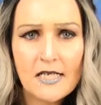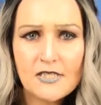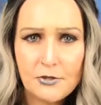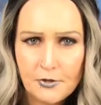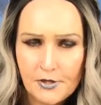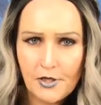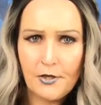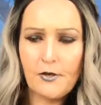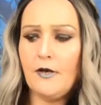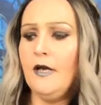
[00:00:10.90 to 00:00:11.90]
my
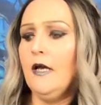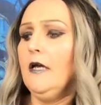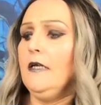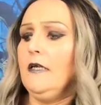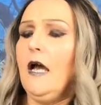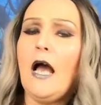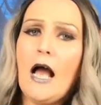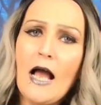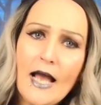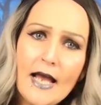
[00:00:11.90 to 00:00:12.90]
studio.
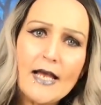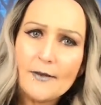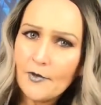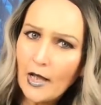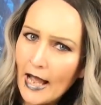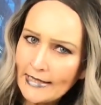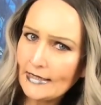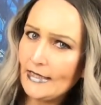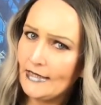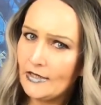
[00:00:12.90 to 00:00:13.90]
I am not
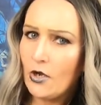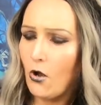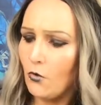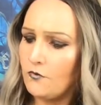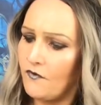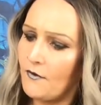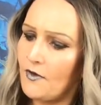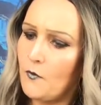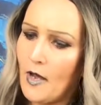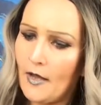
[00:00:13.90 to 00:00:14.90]
handling the cold
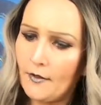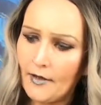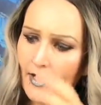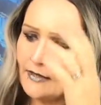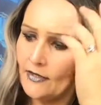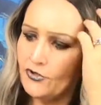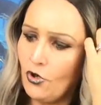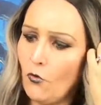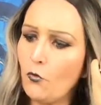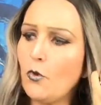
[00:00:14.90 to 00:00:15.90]
very well and I
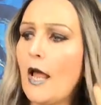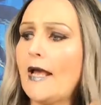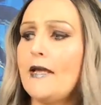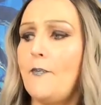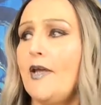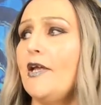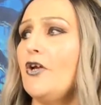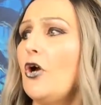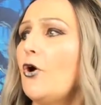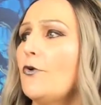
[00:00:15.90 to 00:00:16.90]
don't like
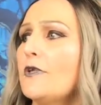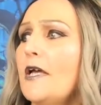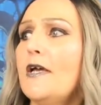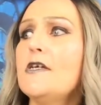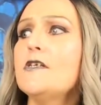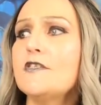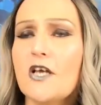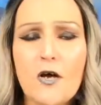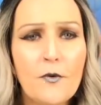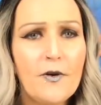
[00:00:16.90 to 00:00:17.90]
being cold.
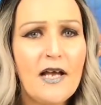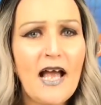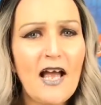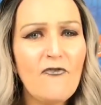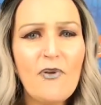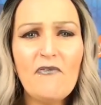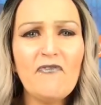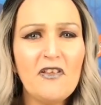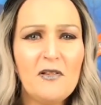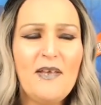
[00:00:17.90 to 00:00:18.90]
So I've been
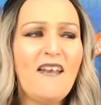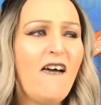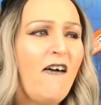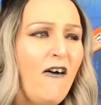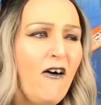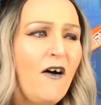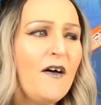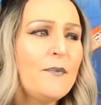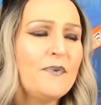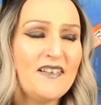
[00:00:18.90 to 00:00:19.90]
filming
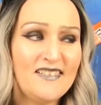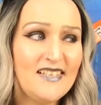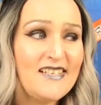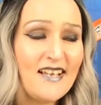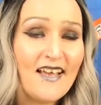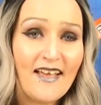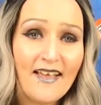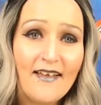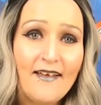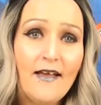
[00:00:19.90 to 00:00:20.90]
all bloody day.